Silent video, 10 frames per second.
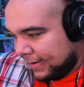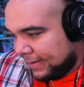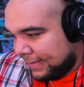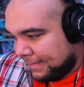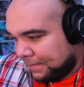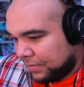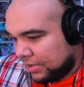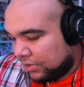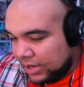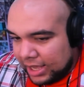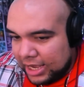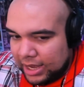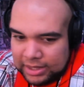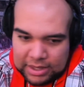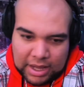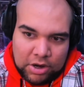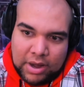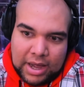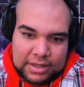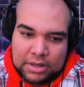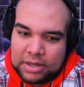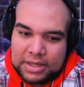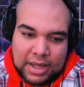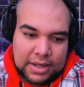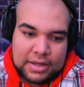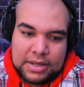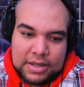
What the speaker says: But yeah, I don't know. I thought that,